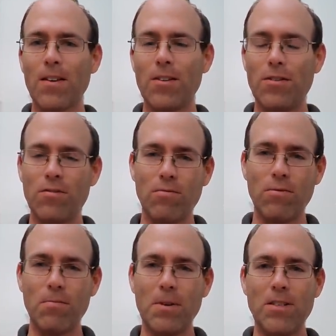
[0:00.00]
you
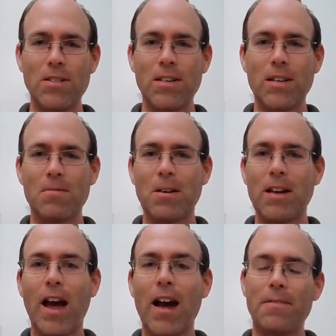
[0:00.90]
will be seeing
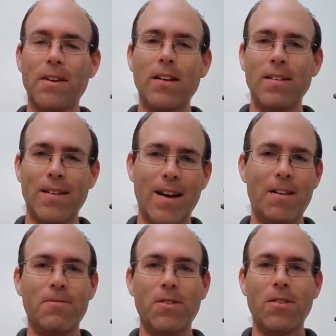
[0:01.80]
me having
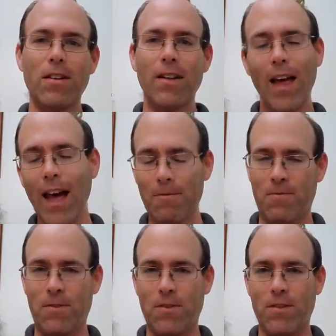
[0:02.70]
never
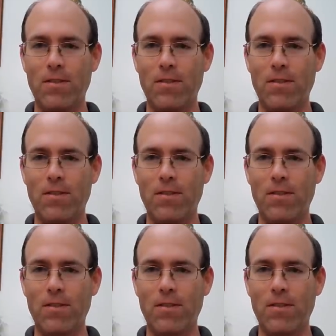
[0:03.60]
ever